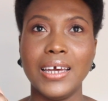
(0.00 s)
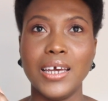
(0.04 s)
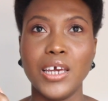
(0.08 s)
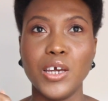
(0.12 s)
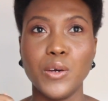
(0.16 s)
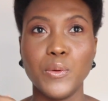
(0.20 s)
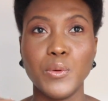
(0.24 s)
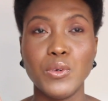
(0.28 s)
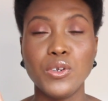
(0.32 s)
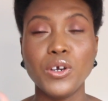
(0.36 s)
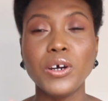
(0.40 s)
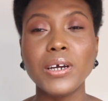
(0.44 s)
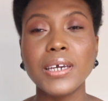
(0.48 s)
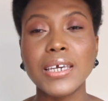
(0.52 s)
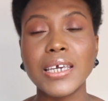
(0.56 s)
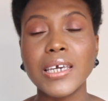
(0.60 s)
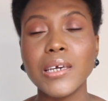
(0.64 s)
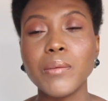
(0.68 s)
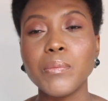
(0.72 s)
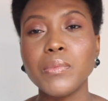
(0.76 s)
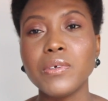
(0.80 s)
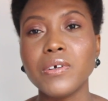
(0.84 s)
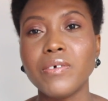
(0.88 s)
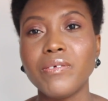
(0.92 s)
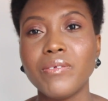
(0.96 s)
It will not
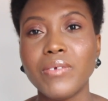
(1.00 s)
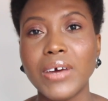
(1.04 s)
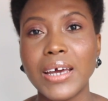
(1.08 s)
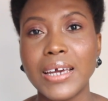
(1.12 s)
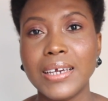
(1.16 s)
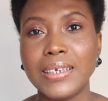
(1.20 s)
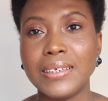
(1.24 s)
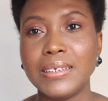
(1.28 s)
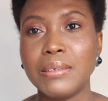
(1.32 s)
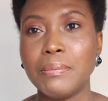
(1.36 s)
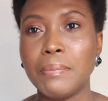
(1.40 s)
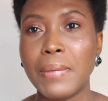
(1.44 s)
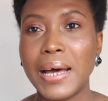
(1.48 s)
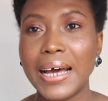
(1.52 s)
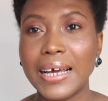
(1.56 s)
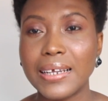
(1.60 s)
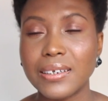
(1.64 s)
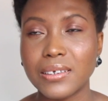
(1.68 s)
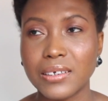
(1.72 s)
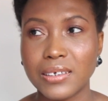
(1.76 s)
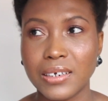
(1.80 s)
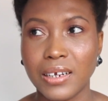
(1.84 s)
keep your face matte,